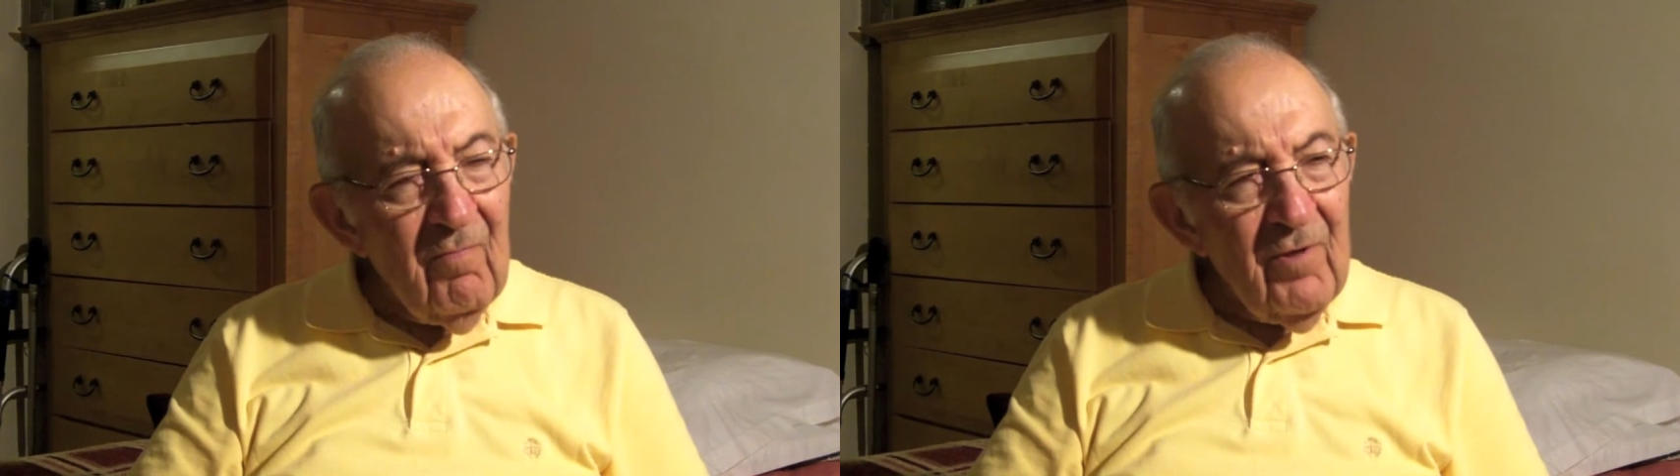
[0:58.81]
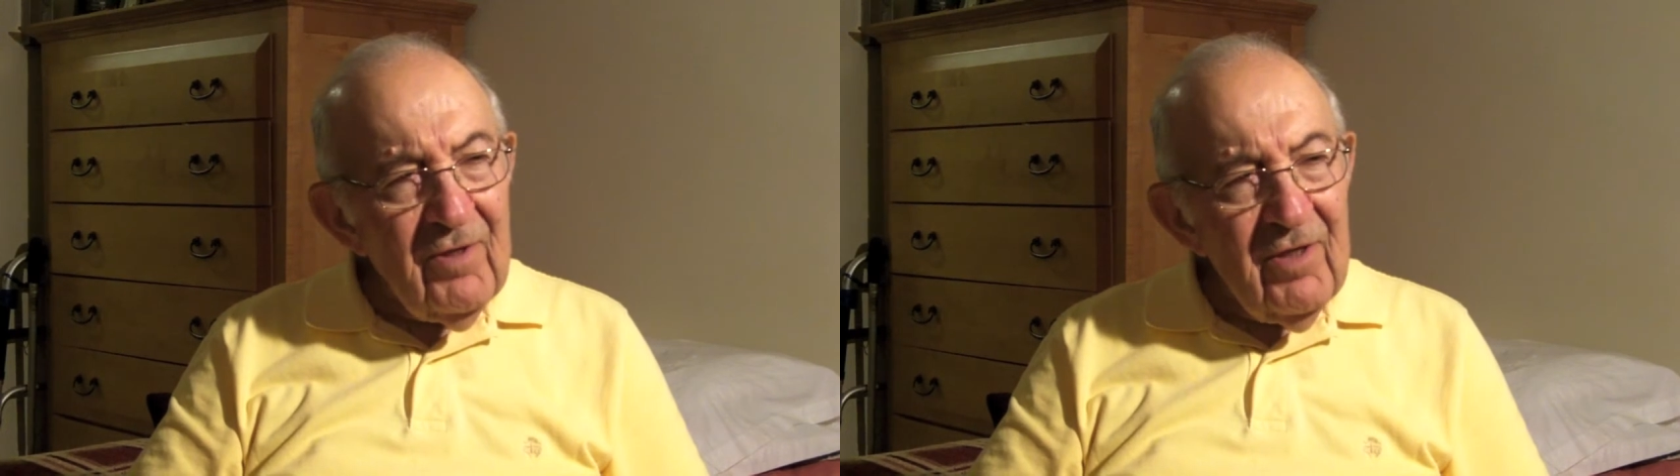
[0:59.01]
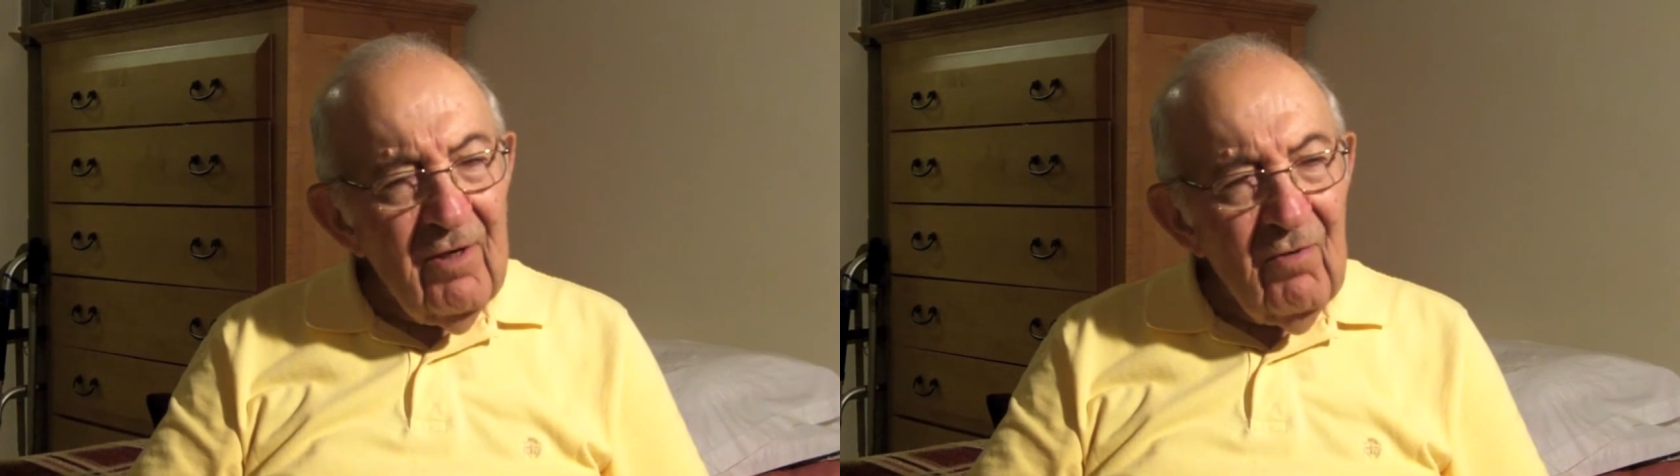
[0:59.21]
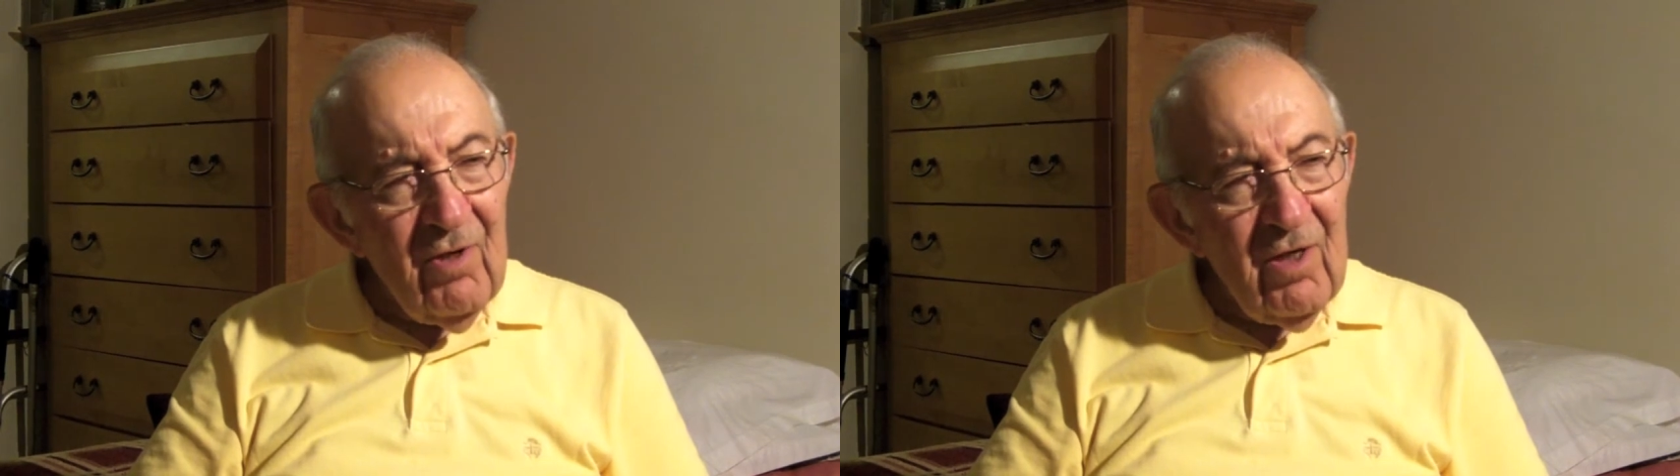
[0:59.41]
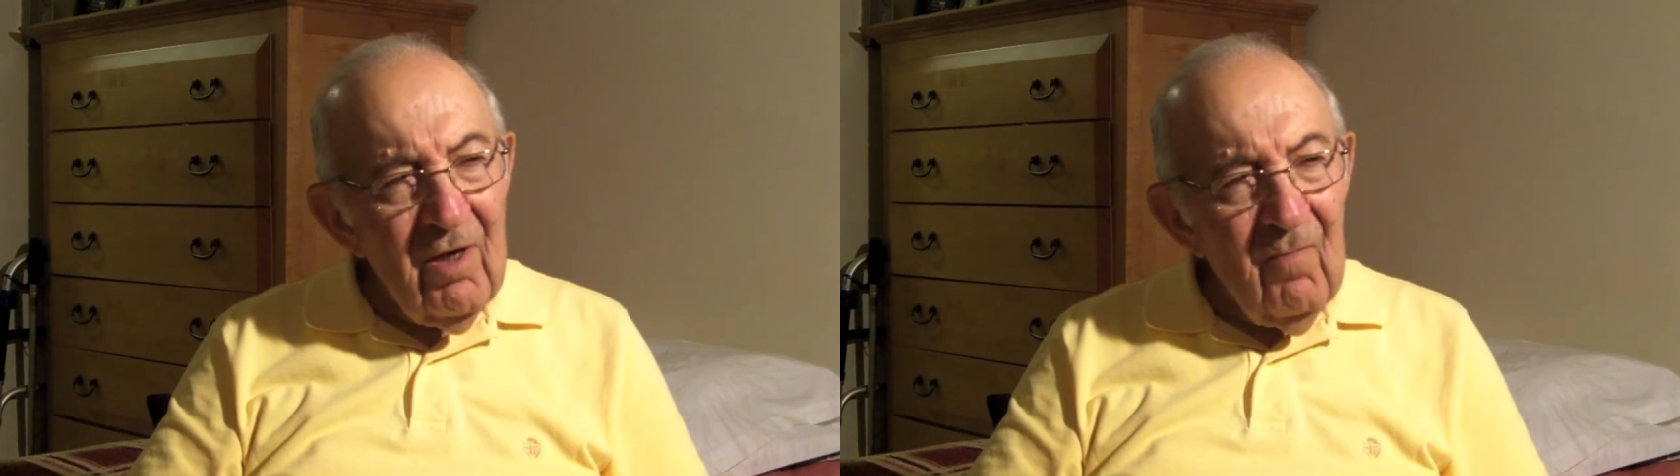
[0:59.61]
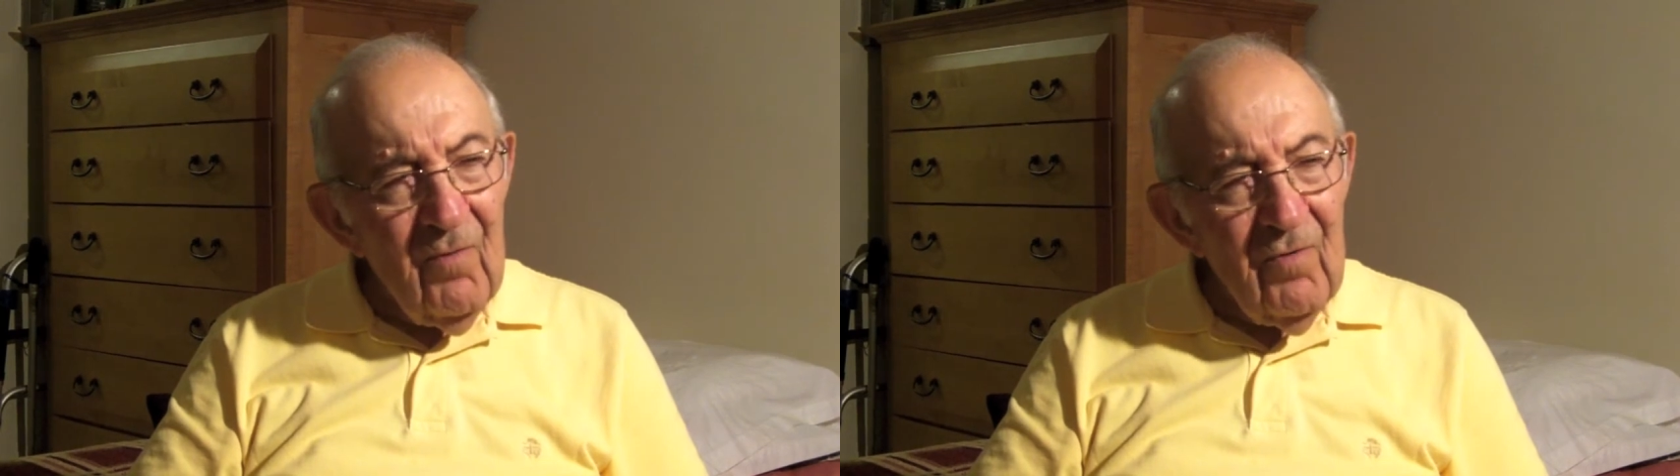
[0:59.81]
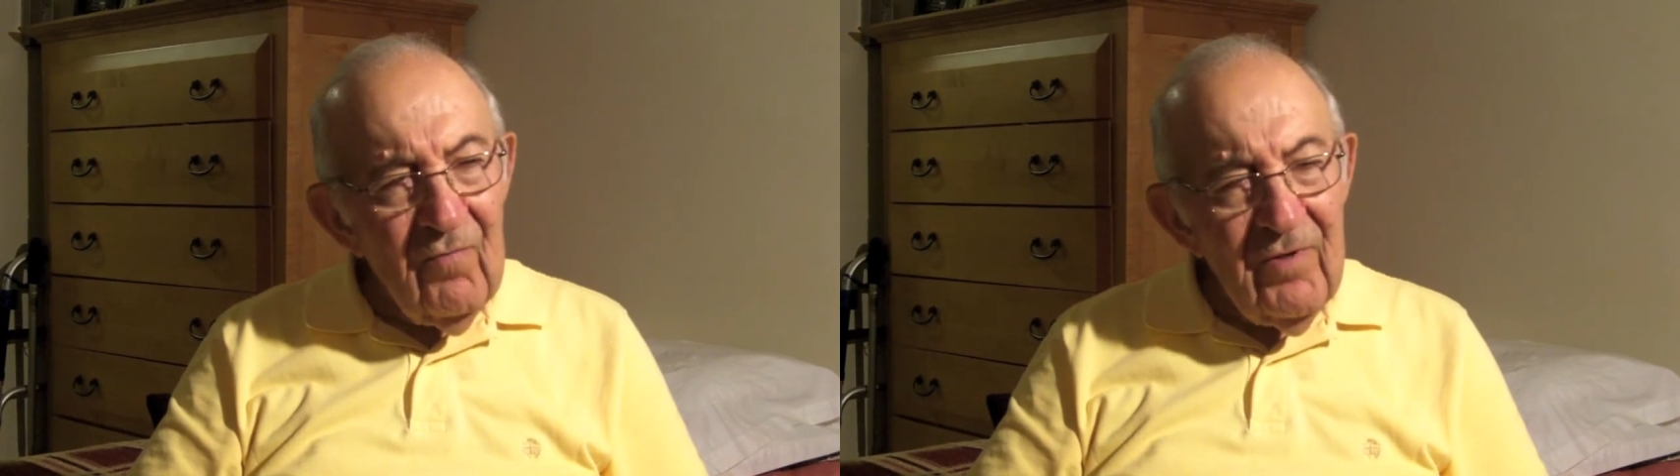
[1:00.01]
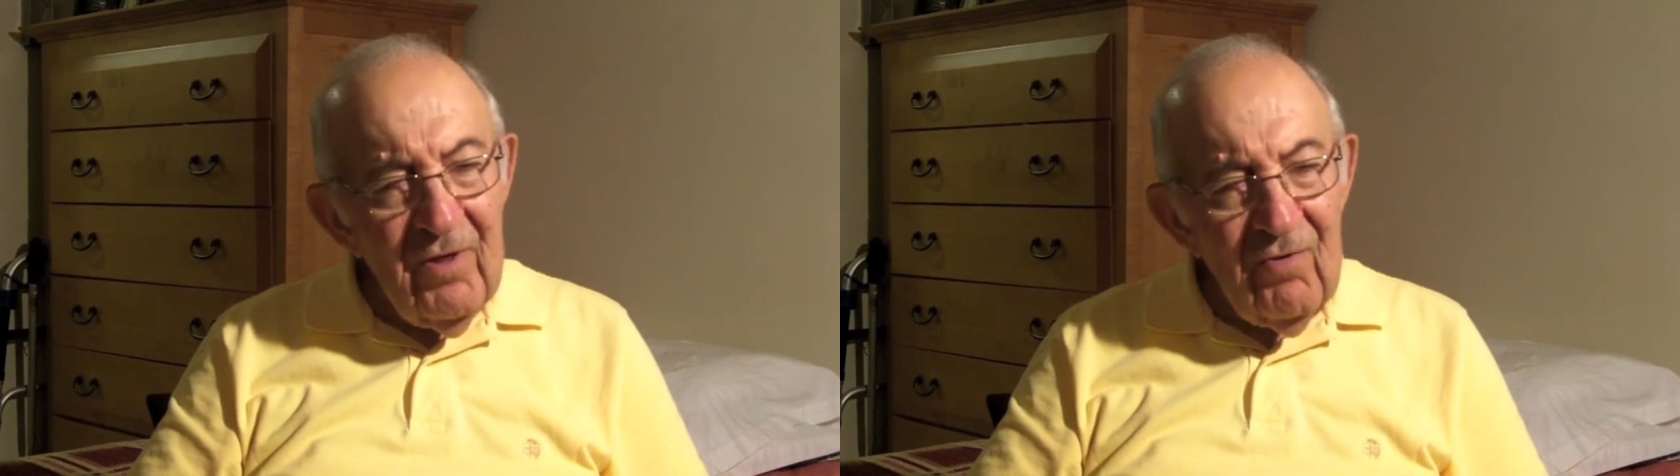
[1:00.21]
but there were a couple
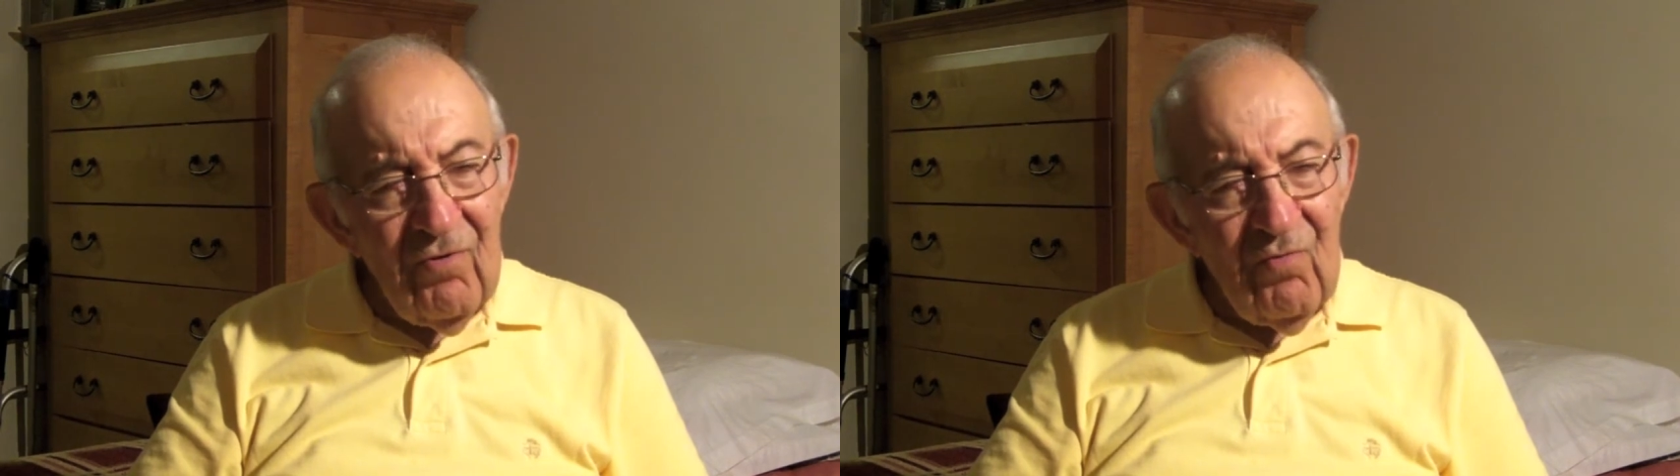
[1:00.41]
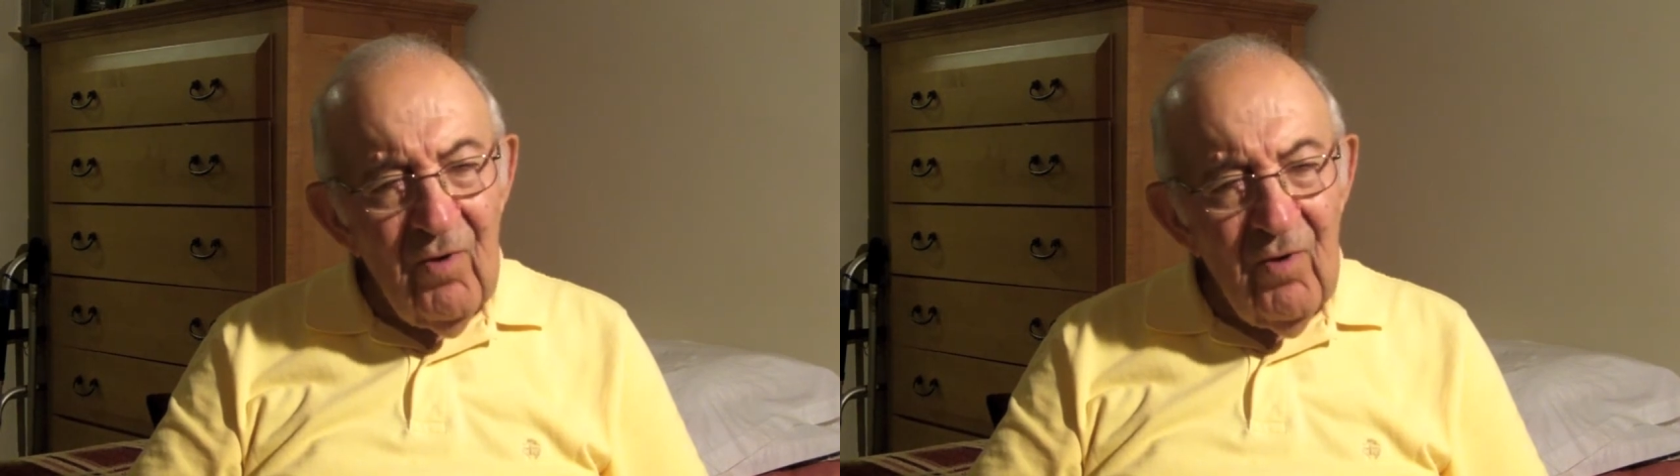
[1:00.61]
of years